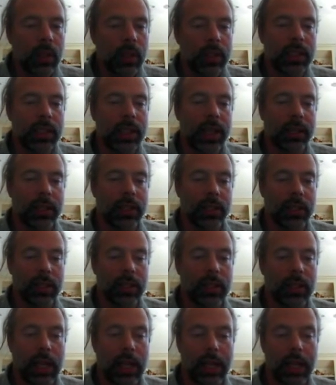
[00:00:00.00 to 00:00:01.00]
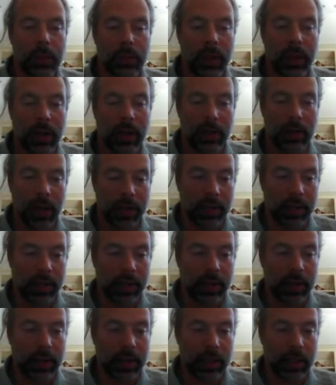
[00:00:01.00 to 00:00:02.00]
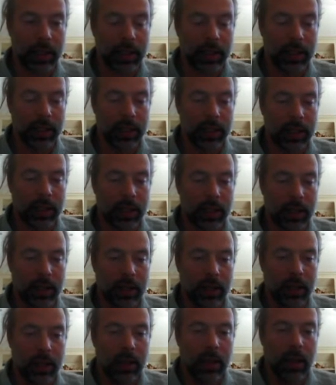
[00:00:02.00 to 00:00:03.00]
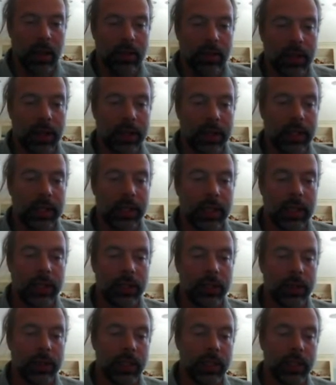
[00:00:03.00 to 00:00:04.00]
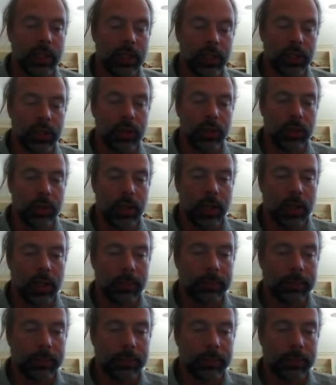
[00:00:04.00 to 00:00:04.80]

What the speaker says: This last part, I think, is a very dangerous issue